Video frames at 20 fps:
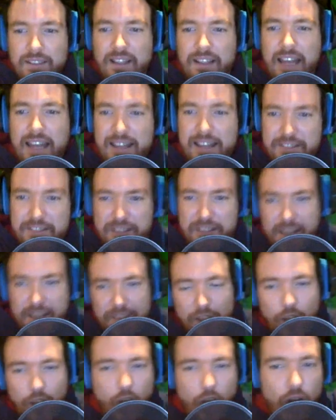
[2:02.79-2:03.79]
And it's
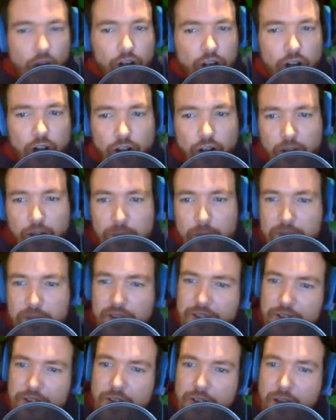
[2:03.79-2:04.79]
got the long arms,
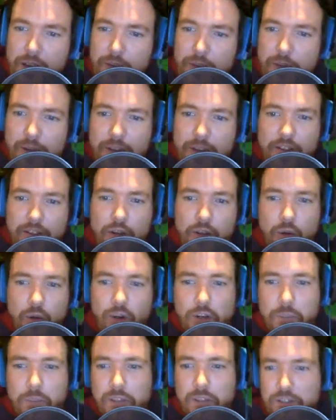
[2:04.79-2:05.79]
and it's coming around the
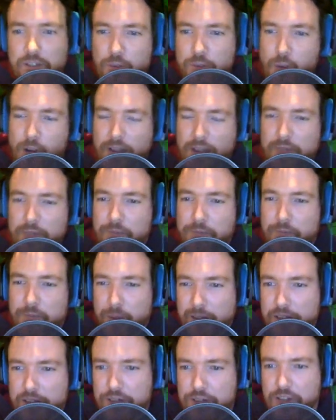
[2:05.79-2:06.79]
corner, but it's walking
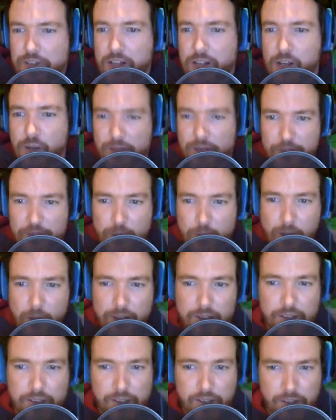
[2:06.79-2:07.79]
pretty slow, it's
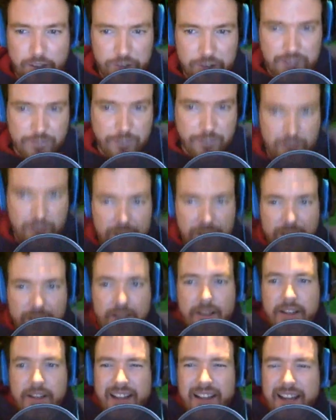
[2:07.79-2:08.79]
walking a little different,
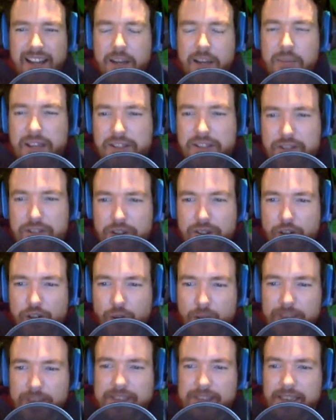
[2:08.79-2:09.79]
and it makes a
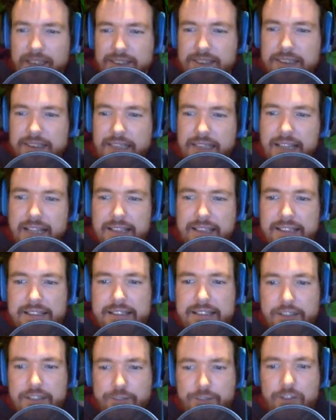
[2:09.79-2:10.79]
noise that's slightly
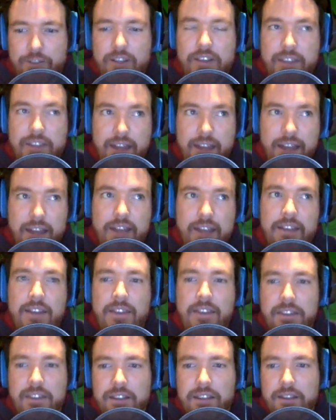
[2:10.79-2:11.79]
different
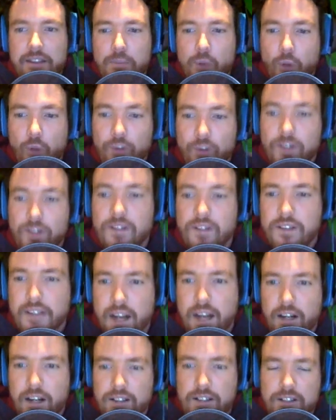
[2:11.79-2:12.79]
than the Molder
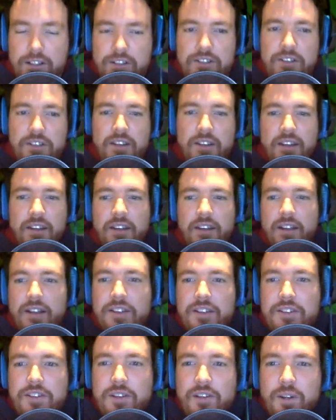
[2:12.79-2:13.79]
characters.
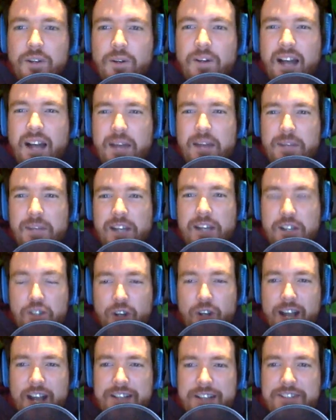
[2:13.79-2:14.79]
So, I mean, I
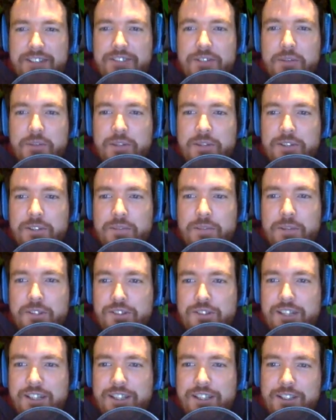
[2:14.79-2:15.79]
tried to zoom in as
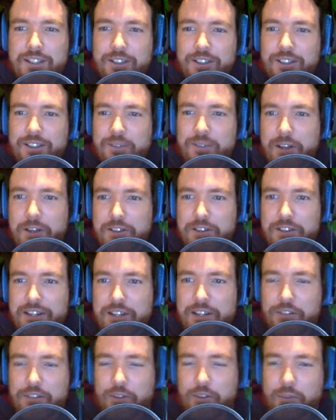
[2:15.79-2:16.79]
much as I could.
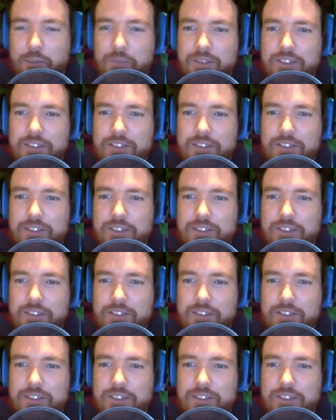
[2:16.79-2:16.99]
Resident Evil,